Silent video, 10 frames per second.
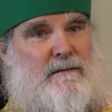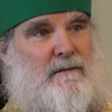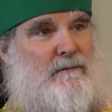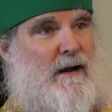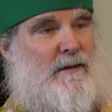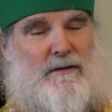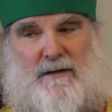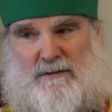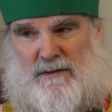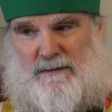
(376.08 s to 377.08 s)
rather
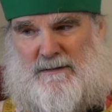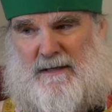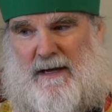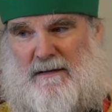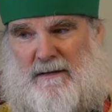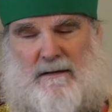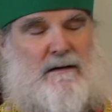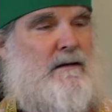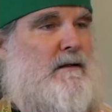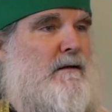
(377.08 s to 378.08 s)
than just standing
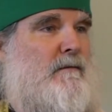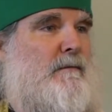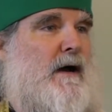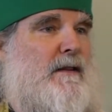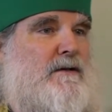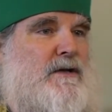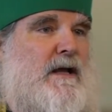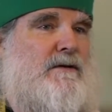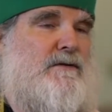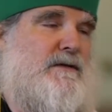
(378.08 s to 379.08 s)
by the
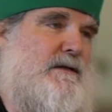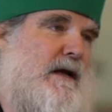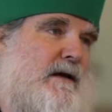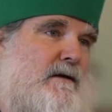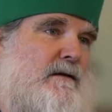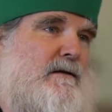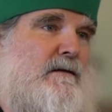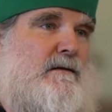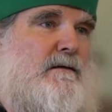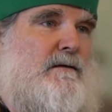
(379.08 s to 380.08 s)
chanter's stand.
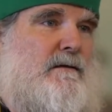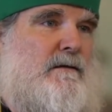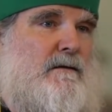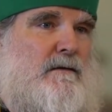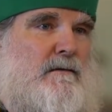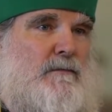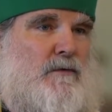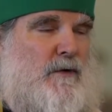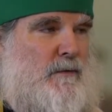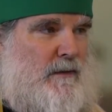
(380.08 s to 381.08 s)

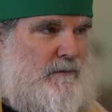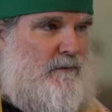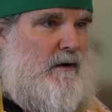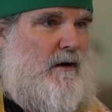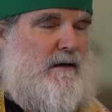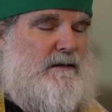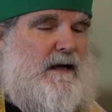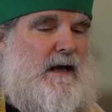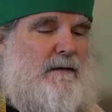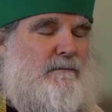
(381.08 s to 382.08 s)
But we went through a hard
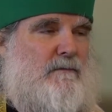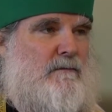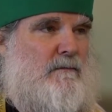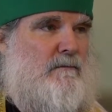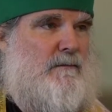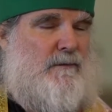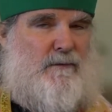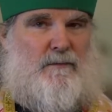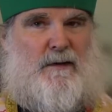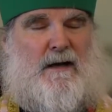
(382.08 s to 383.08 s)
time
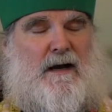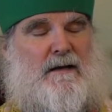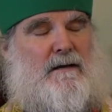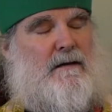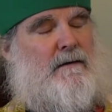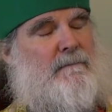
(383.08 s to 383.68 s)
before we got here.